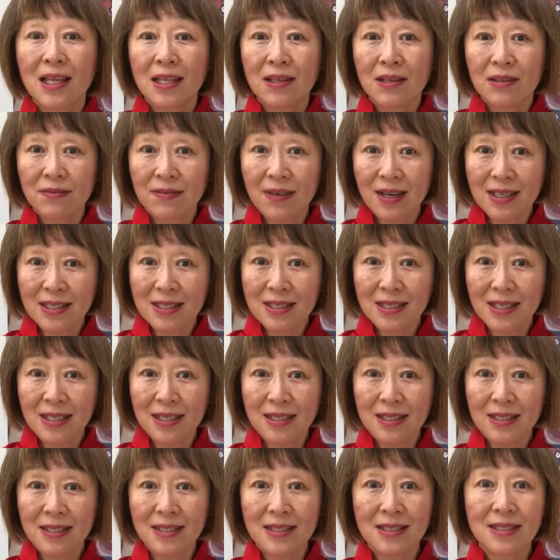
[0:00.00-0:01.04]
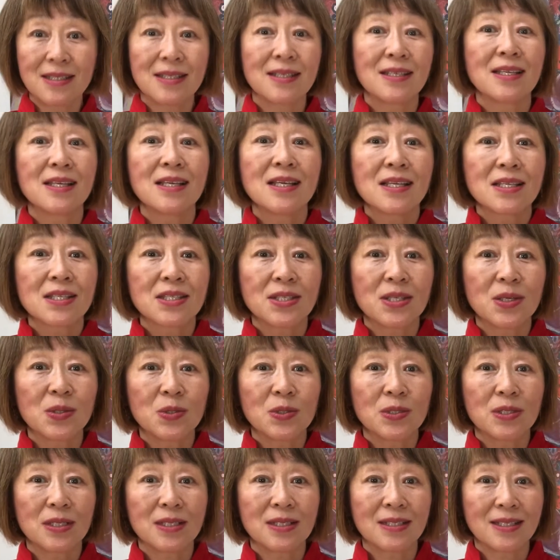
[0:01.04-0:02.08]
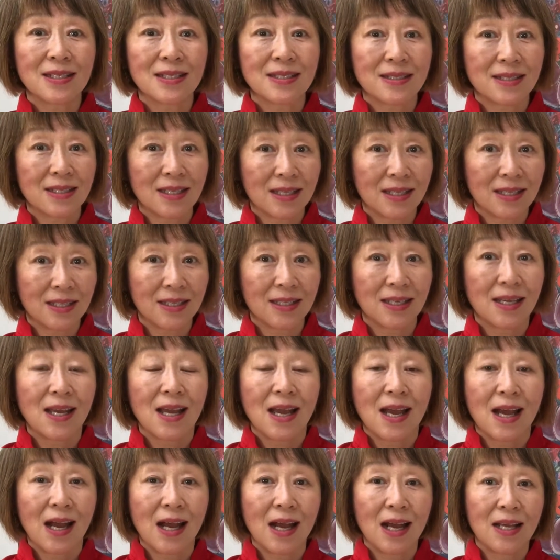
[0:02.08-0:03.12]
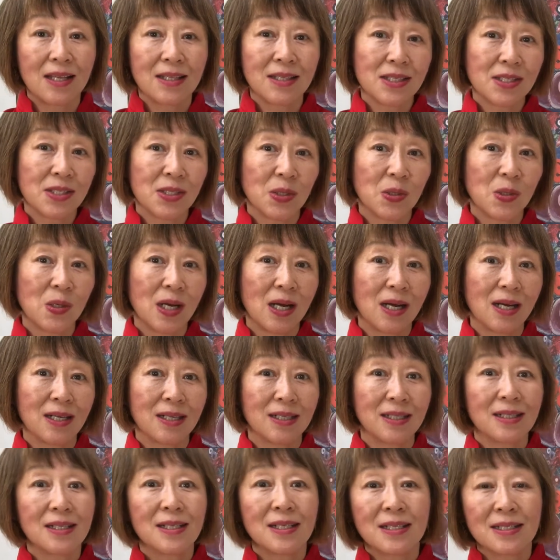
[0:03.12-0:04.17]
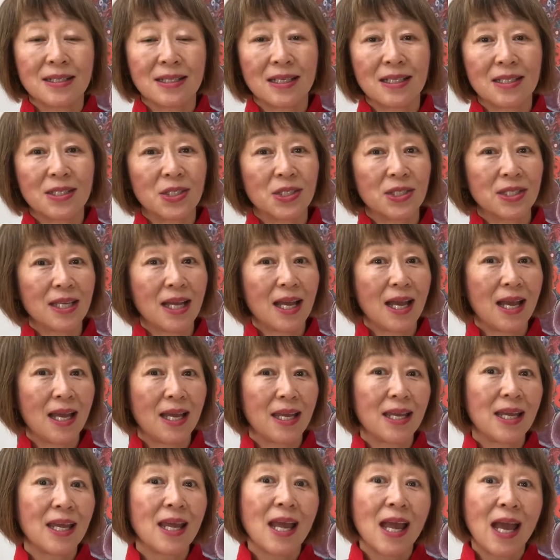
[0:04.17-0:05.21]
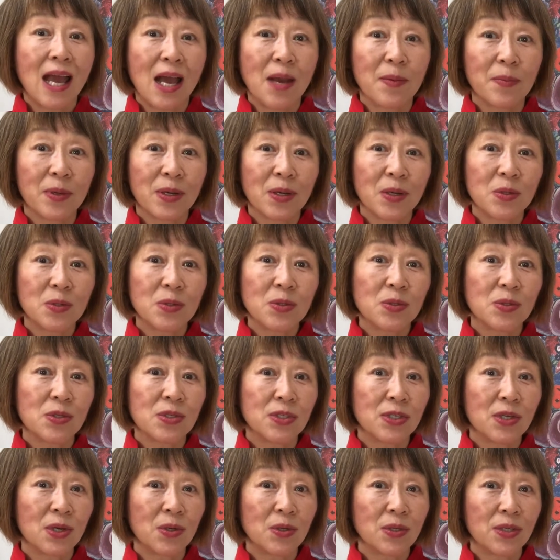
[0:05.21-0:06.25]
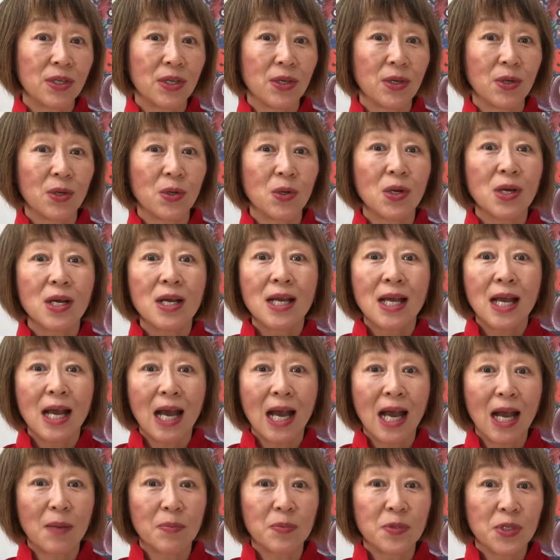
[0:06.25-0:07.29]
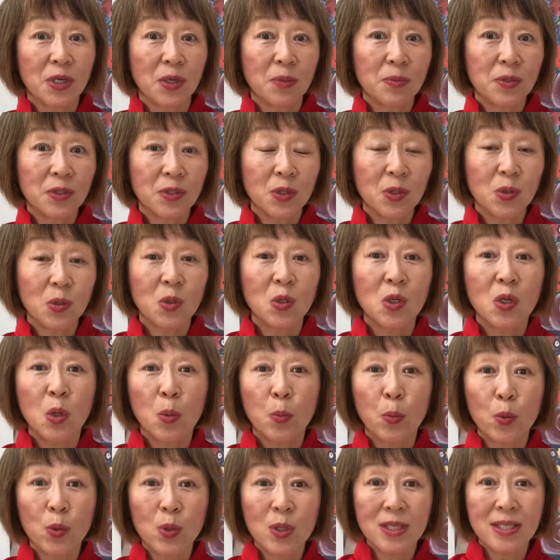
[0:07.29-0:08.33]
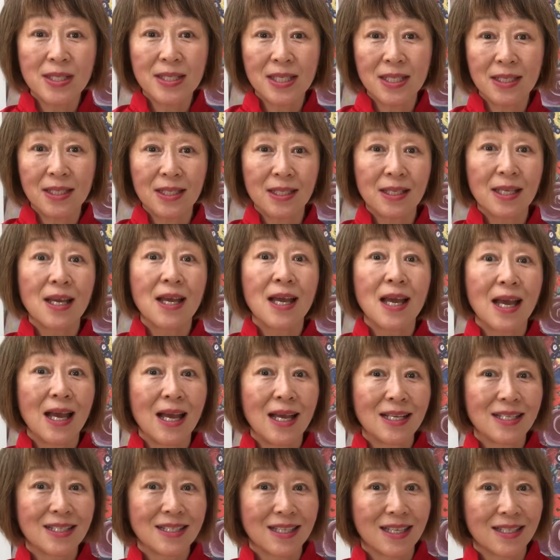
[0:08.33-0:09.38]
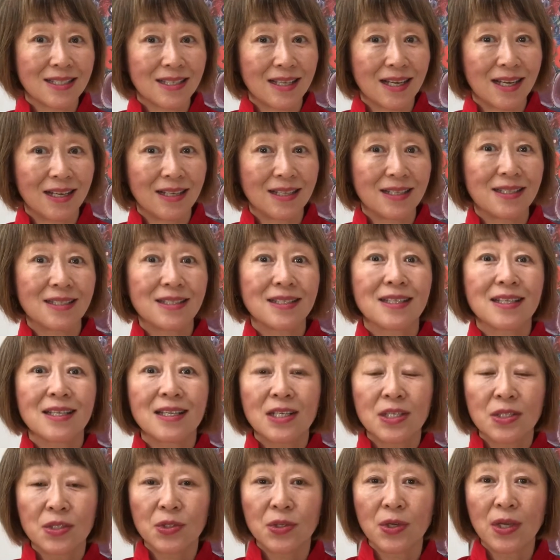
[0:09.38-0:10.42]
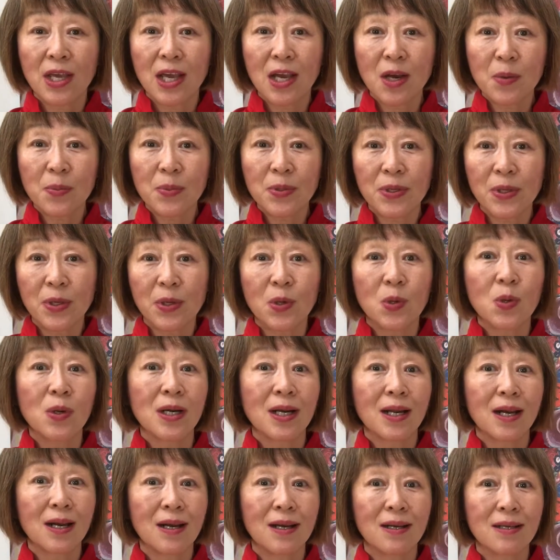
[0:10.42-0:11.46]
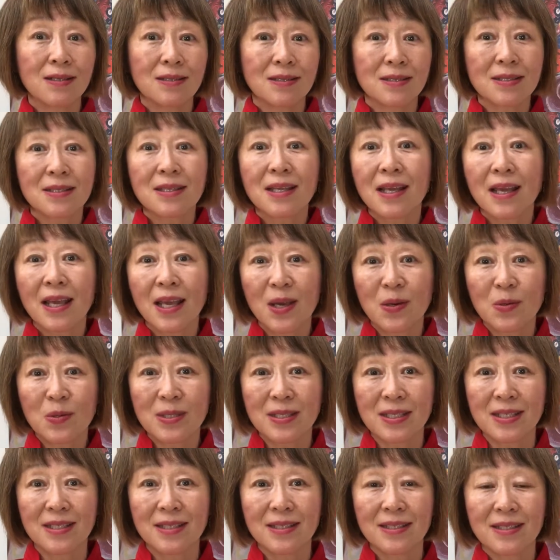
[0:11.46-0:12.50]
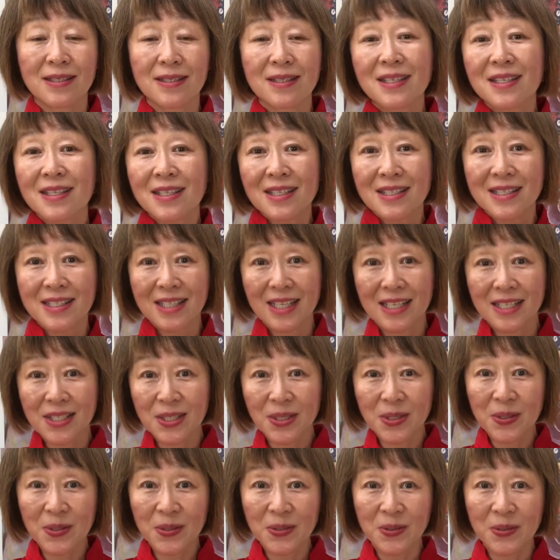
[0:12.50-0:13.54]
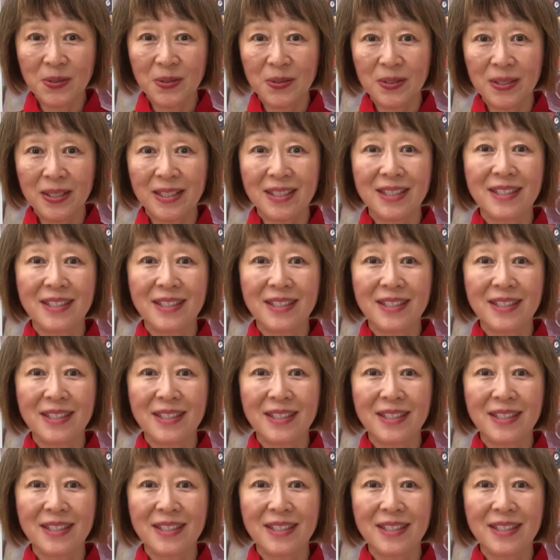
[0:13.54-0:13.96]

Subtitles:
vaccines, social distancing, and so on. That today I'm going to show you abdominal breathing exercise to help you lungs healthy. Stay tuned.